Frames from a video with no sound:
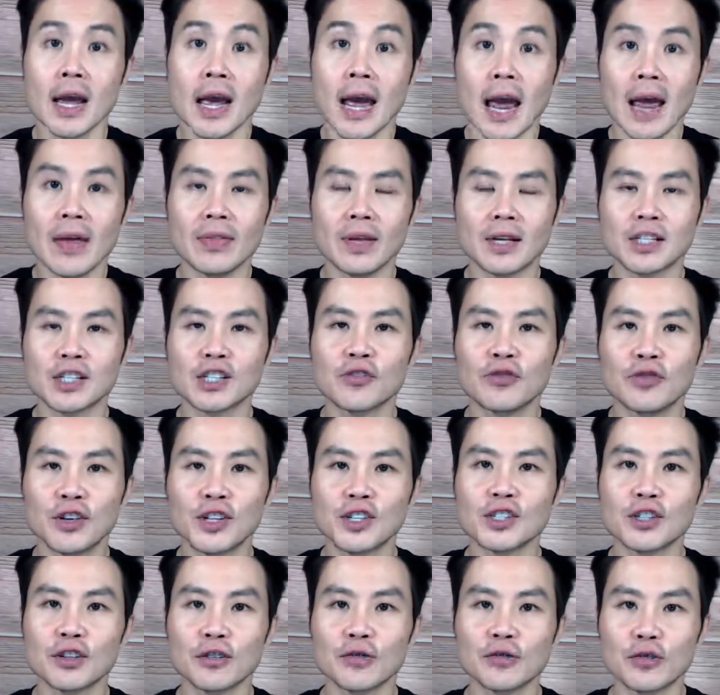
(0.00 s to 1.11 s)
and they just
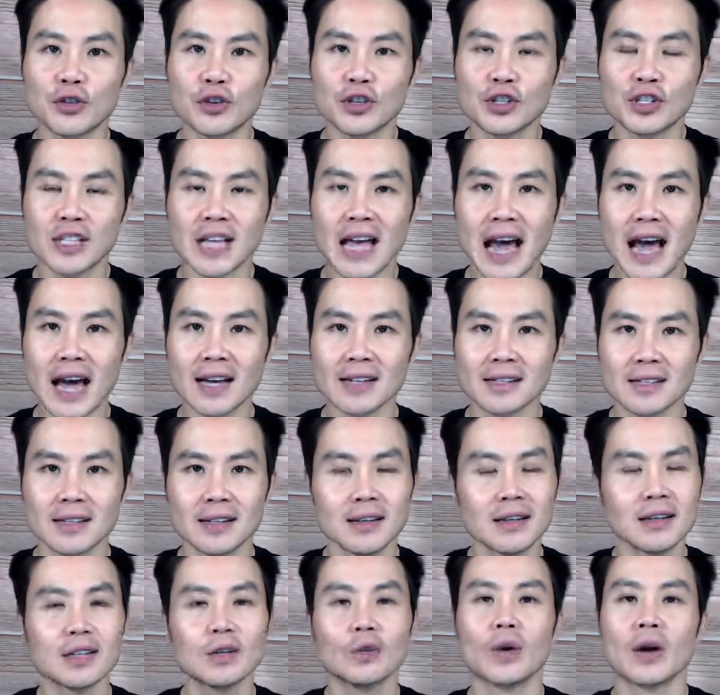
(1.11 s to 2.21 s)
finished their first task,
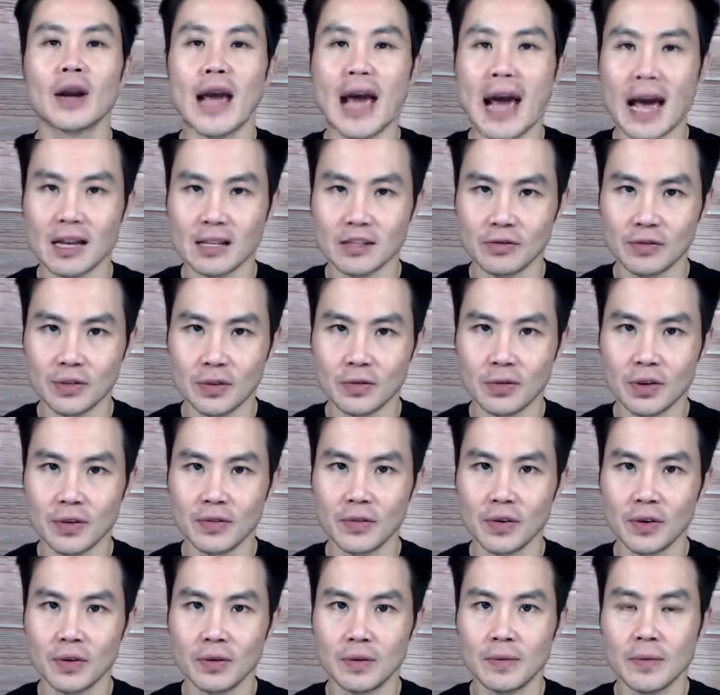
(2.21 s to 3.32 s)
you want to ask for the
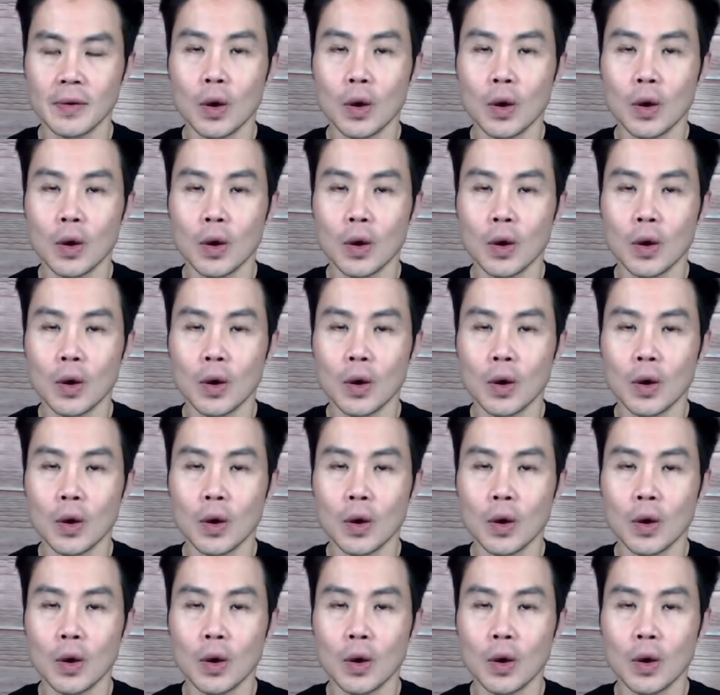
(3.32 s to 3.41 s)
review.